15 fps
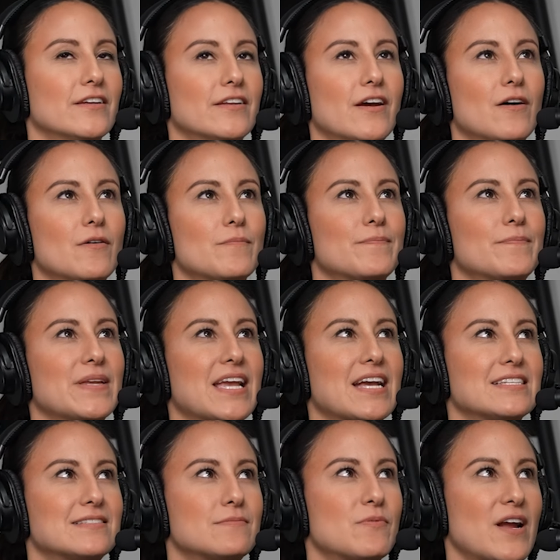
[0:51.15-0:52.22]
You know,
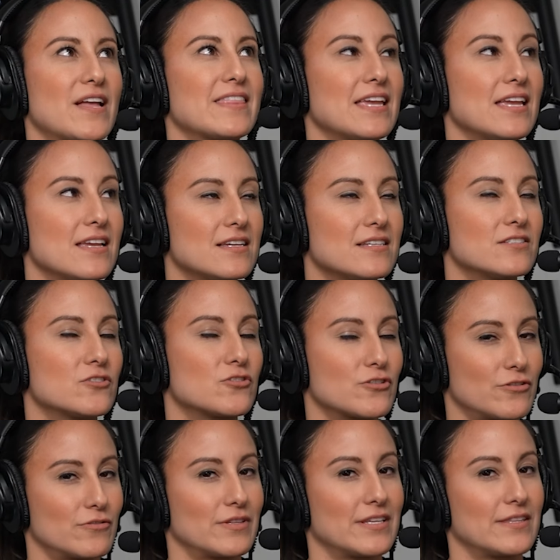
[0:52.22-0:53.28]
because breath is
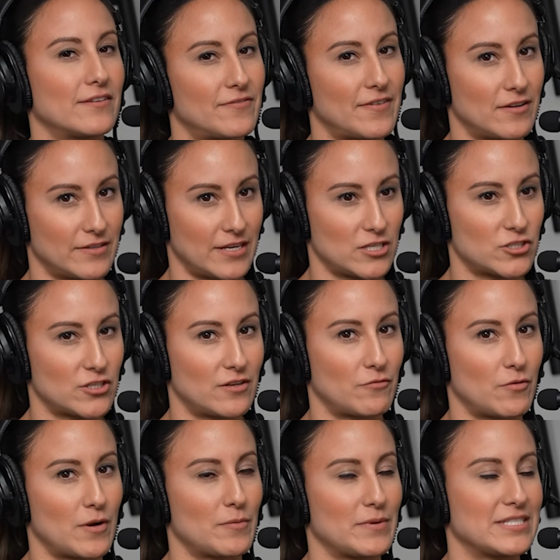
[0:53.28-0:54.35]
truly the foundation of
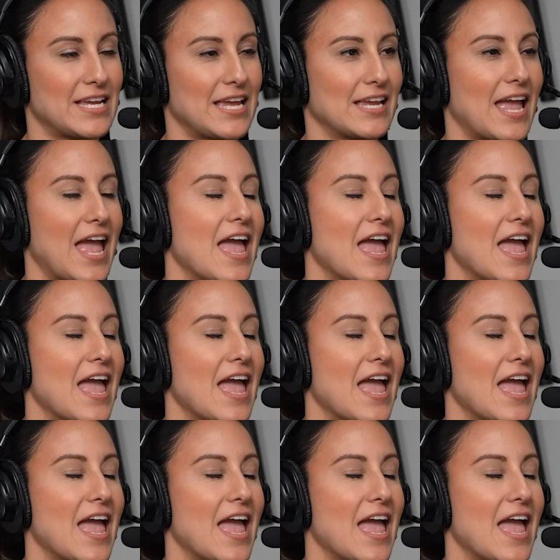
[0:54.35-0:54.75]
where we take